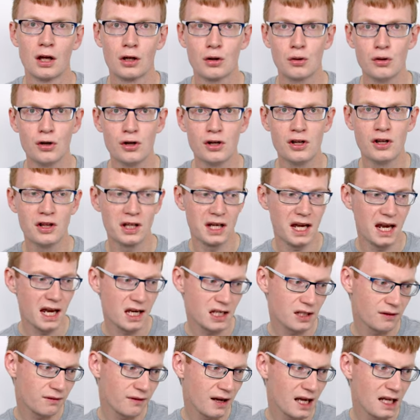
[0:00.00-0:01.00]
But under the
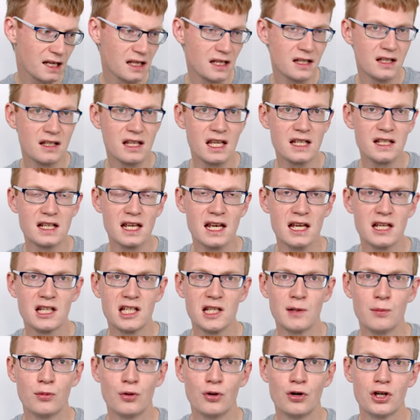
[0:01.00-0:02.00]
case fans, this case
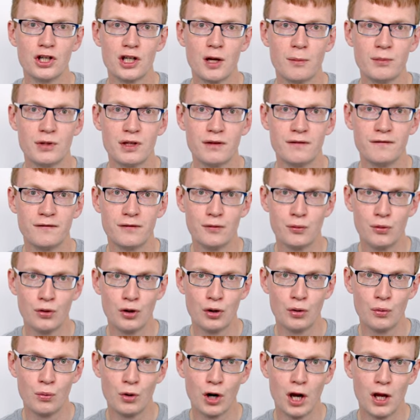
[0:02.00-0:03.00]
supports up to
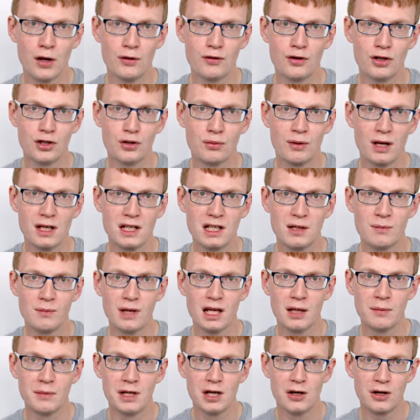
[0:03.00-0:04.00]
four
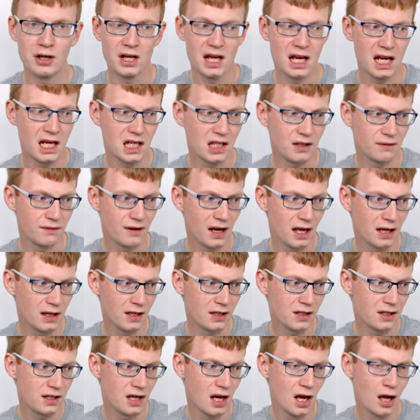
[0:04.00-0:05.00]
120mm case
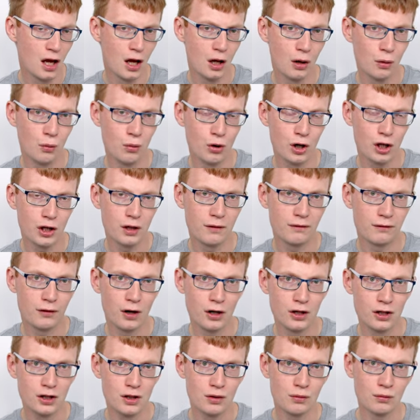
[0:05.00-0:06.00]
fans, one on the
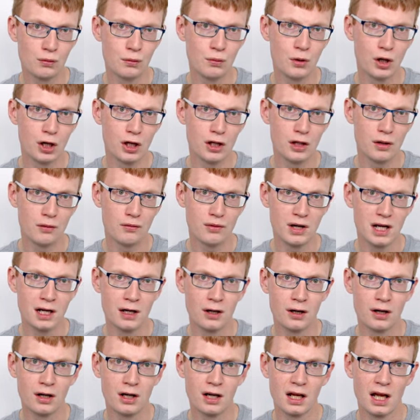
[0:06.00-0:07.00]
front, one on the
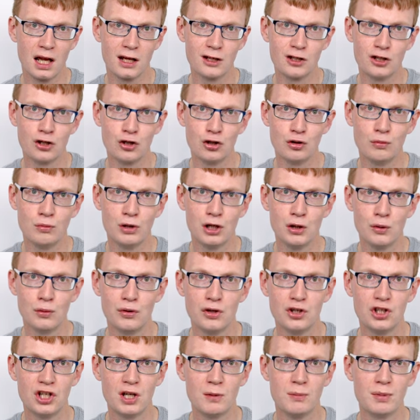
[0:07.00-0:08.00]
rear and two below
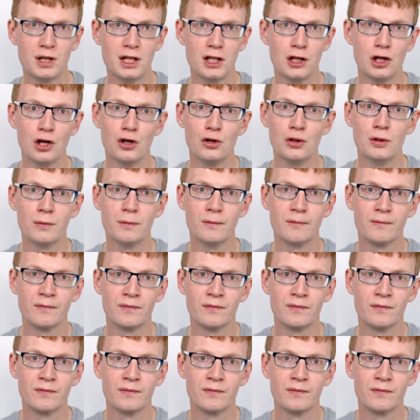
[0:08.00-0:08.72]
the GPU.